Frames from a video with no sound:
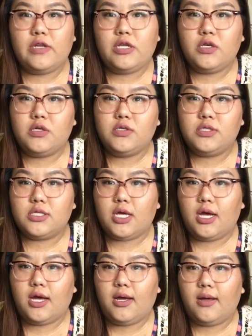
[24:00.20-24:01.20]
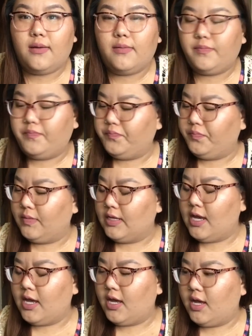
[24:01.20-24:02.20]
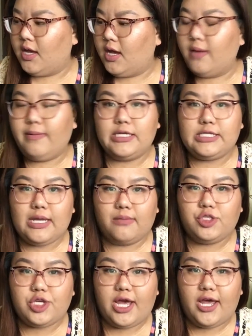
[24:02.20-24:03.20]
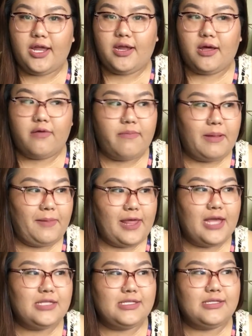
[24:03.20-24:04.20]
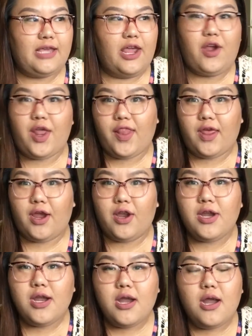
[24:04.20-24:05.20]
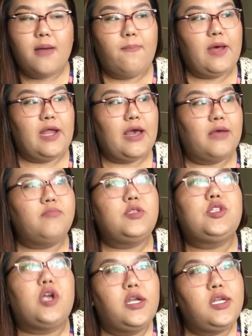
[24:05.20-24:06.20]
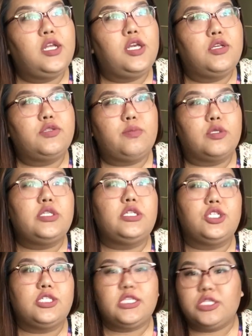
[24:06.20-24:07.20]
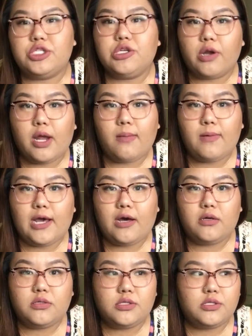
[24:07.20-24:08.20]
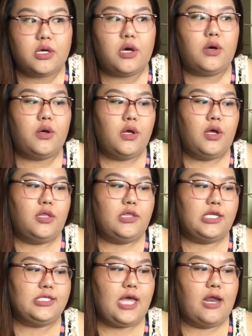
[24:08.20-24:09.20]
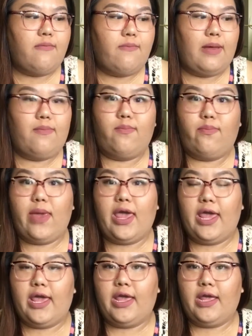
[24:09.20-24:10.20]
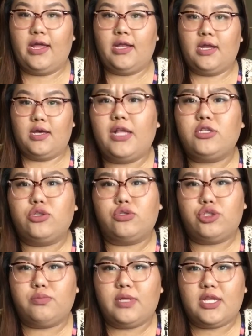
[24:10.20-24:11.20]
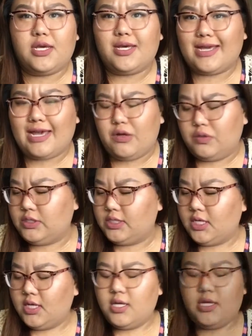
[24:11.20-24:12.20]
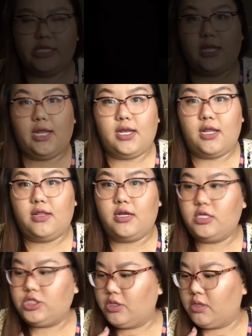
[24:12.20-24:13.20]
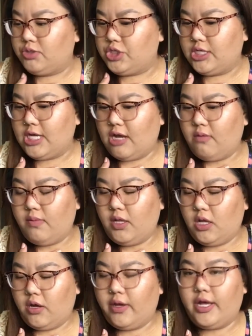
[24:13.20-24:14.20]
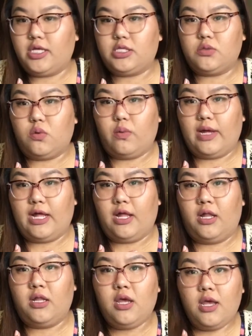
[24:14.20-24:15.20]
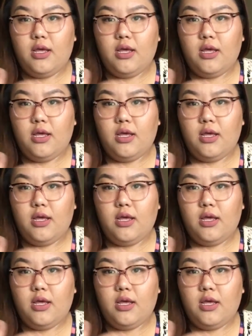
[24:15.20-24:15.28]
videos on my Snapchat of my plants here and there. But I'm starting to use mostly just Instagram now, so that's kind of my main social media account. It's linked in the description down below as well.